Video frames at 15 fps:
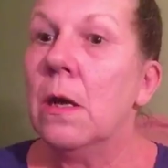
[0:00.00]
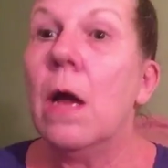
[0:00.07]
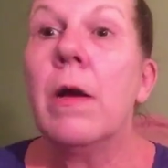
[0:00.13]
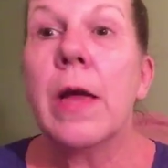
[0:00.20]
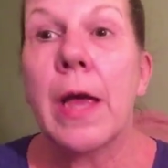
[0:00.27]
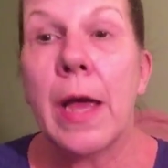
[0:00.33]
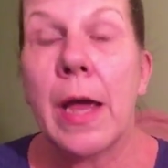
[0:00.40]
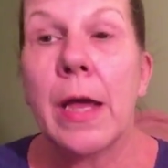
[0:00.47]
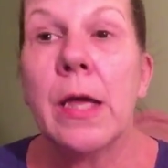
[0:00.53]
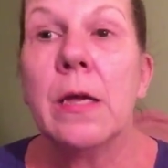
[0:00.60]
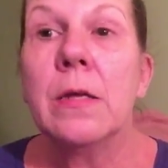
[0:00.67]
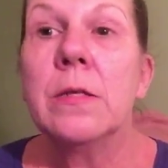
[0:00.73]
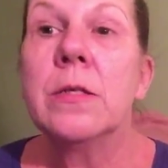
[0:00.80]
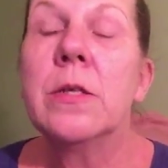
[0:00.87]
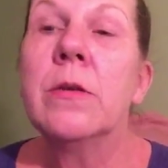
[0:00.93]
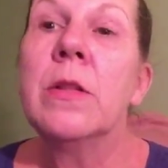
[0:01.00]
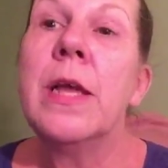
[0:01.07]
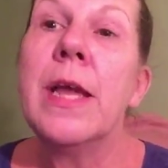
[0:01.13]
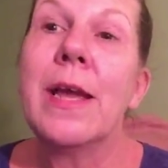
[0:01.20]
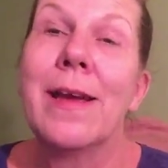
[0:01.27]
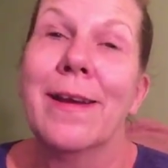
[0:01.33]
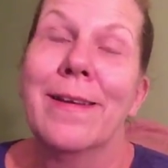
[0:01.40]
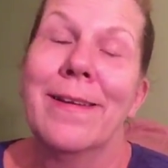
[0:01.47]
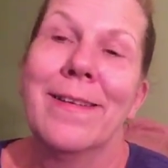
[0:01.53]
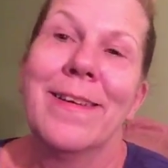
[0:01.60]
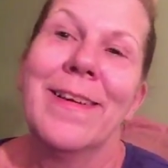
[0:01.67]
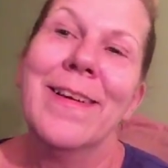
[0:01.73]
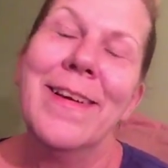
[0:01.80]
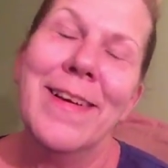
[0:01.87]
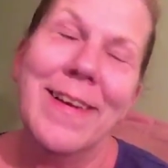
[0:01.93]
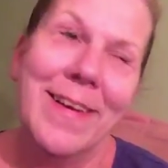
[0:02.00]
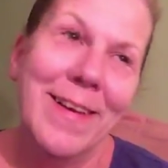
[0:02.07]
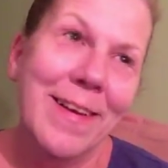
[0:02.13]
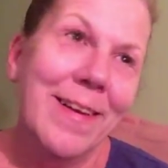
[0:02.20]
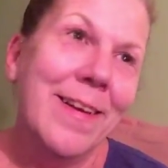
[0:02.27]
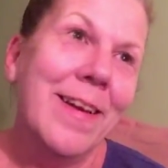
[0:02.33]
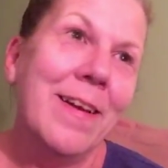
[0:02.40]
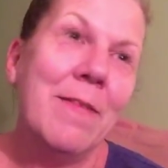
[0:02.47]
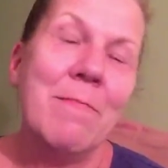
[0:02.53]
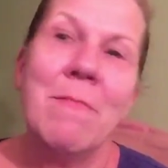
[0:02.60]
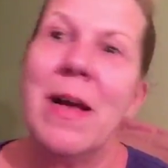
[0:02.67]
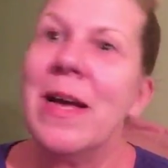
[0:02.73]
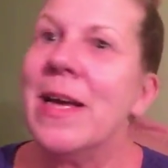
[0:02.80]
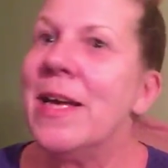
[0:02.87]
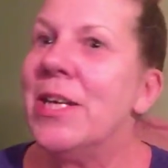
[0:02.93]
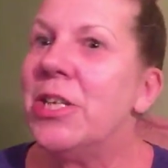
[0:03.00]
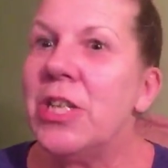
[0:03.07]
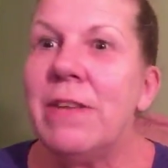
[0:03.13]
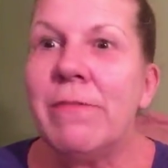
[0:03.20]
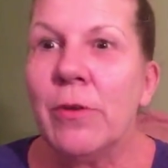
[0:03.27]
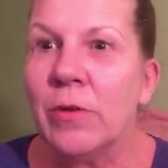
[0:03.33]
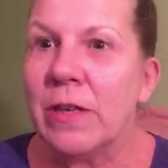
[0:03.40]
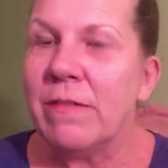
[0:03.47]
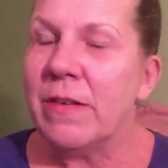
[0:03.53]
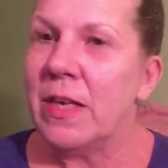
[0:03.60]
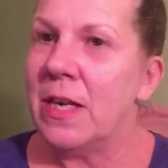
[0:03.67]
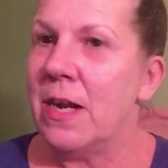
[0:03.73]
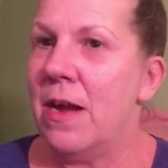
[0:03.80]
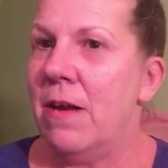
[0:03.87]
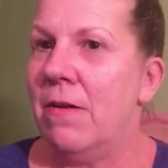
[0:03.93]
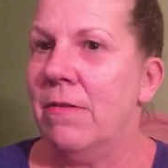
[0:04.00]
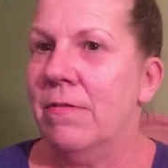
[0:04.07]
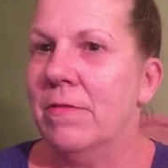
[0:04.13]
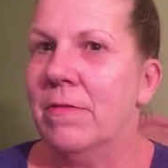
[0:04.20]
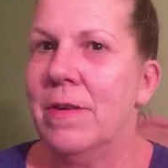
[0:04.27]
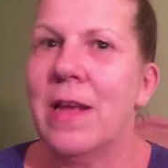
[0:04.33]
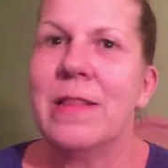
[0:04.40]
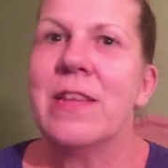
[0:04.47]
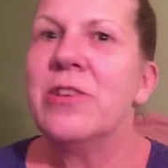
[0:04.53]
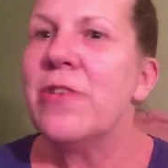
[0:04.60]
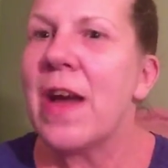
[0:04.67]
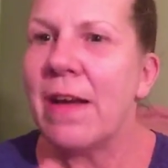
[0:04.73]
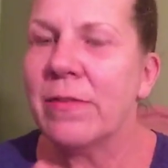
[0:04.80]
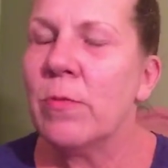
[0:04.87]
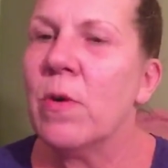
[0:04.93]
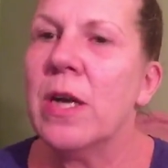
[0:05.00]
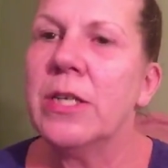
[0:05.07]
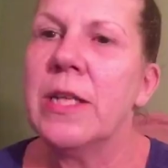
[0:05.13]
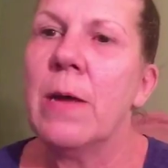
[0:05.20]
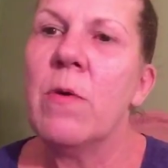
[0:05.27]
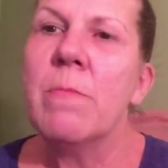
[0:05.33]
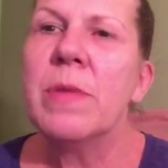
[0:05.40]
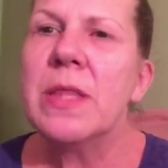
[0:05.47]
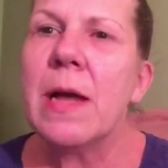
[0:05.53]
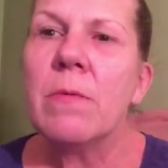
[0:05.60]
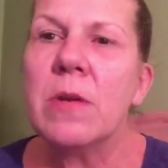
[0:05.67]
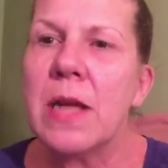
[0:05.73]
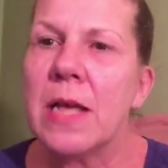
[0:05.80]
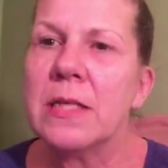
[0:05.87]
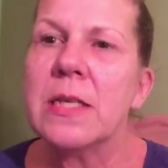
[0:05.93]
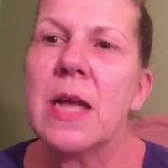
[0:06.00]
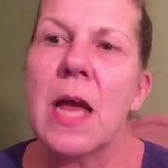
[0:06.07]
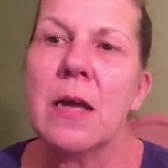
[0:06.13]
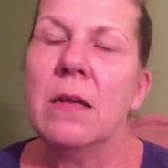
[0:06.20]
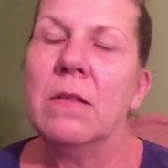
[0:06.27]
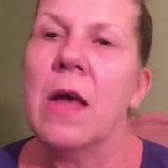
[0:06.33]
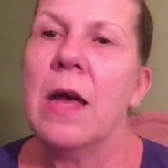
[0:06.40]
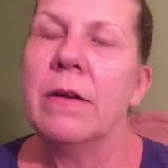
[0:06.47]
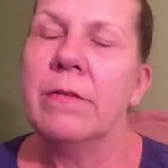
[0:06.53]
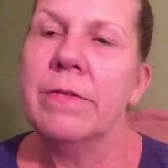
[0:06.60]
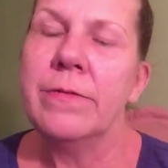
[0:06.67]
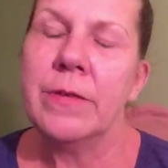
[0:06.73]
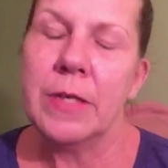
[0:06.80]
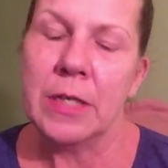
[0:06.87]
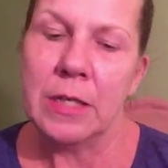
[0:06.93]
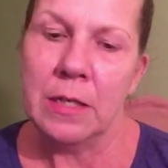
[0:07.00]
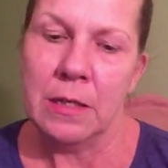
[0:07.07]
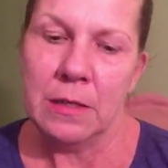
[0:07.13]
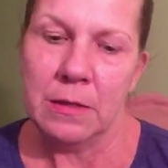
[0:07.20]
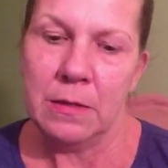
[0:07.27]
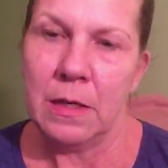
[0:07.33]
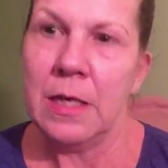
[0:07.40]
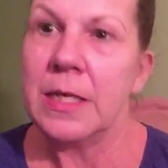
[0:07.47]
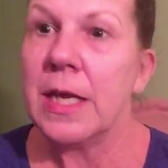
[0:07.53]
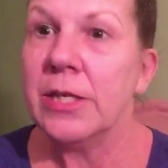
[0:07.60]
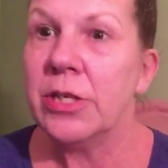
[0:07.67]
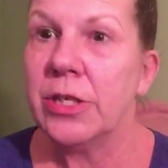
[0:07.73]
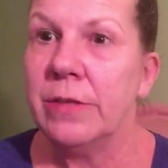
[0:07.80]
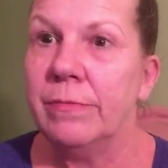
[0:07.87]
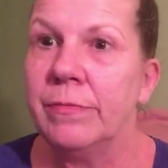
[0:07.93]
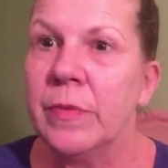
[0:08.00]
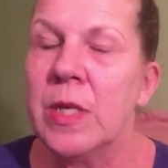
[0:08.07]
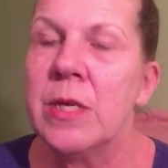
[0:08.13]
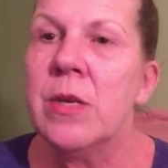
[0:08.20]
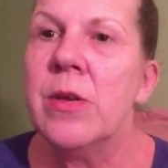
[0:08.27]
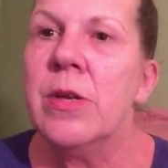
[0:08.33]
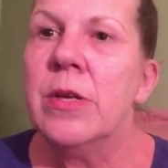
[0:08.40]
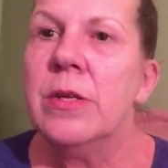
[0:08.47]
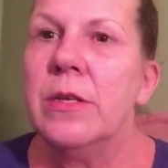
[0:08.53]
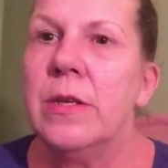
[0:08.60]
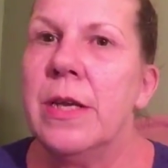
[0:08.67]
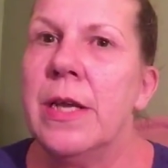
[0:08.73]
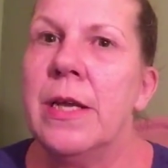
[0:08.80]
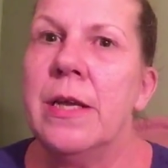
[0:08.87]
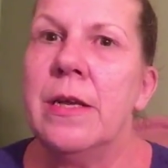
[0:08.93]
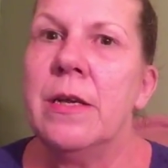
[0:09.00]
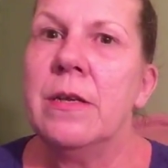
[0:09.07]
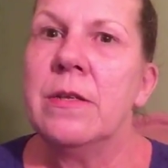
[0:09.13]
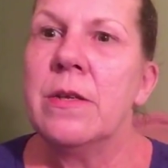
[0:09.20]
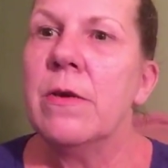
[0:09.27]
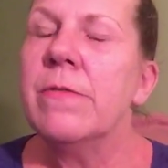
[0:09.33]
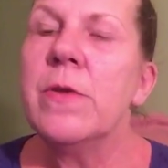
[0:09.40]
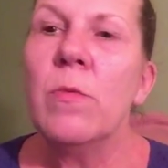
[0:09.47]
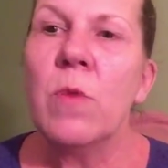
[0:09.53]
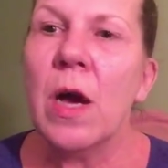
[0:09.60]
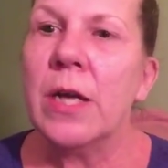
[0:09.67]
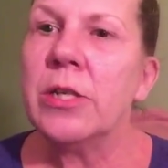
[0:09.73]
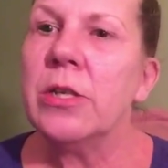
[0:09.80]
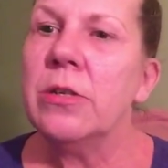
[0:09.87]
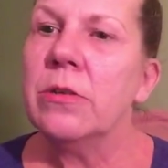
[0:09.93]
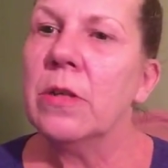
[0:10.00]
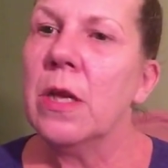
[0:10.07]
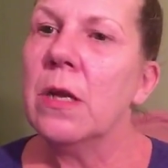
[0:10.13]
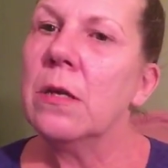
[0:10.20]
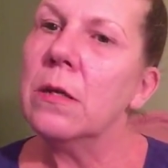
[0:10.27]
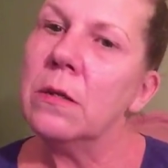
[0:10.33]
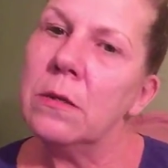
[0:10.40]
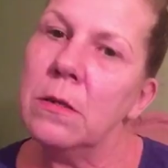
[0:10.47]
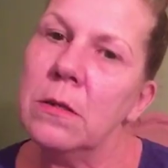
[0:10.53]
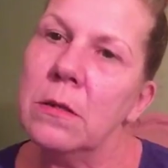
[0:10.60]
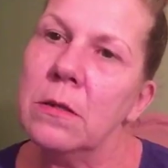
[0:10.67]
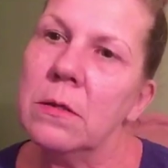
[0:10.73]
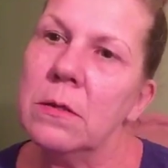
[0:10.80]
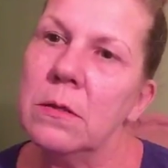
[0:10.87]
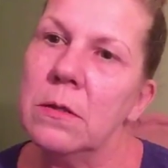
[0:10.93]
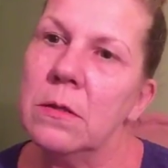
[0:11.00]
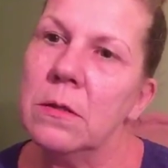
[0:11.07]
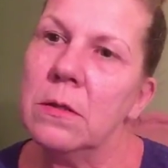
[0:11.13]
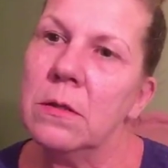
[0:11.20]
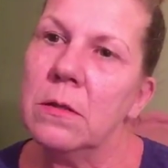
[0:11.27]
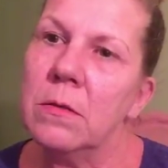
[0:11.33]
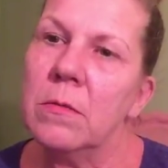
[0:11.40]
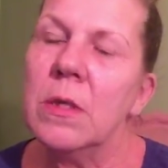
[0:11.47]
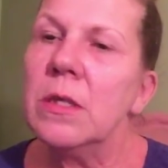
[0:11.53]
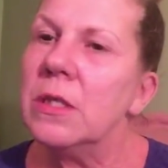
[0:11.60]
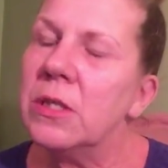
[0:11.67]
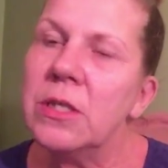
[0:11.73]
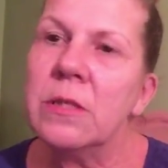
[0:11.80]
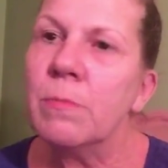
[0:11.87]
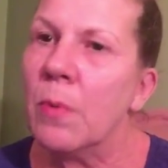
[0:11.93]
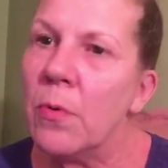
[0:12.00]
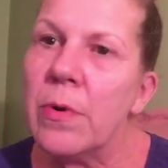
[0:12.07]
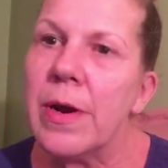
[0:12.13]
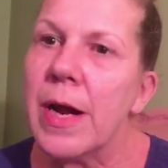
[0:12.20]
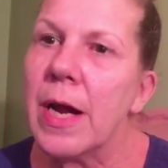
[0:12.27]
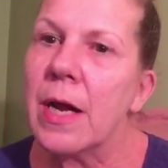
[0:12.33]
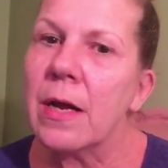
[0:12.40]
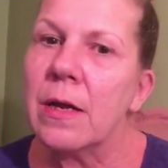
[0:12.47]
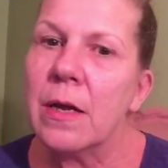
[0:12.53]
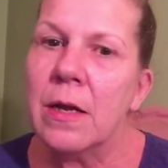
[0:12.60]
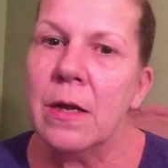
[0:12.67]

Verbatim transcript: Okay, so like my sheet folding video. Not that you have to watch that one, but that one hasn't gotten a lot of attention. And so if you watch it and you're like, huh, well, it's just boring.